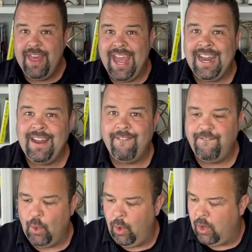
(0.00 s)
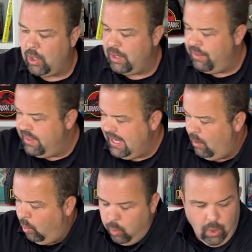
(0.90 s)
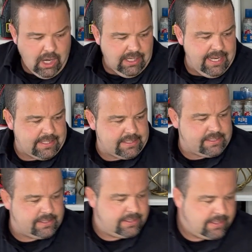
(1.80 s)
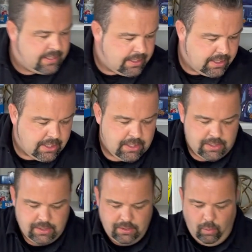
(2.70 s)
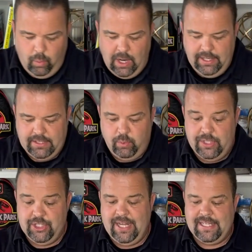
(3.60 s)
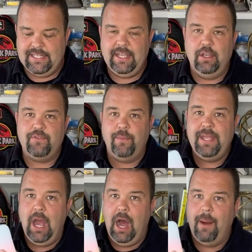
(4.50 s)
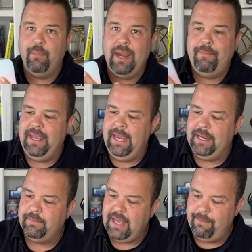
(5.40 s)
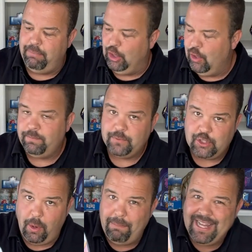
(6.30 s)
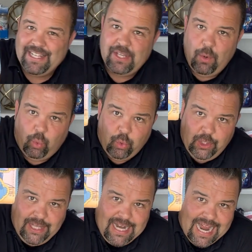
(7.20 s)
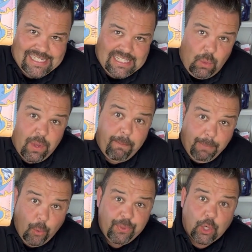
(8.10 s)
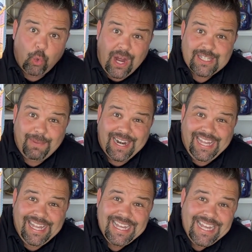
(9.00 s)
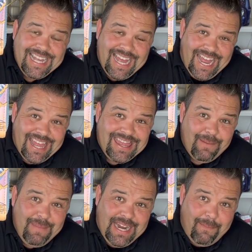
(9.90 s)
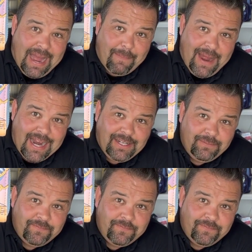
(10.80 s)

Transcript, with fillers: then for the wallet, the wallet, which is nice because it goes from the ombre pink and blue, so it blends in really nicely with both the crossbody and the mini backpack.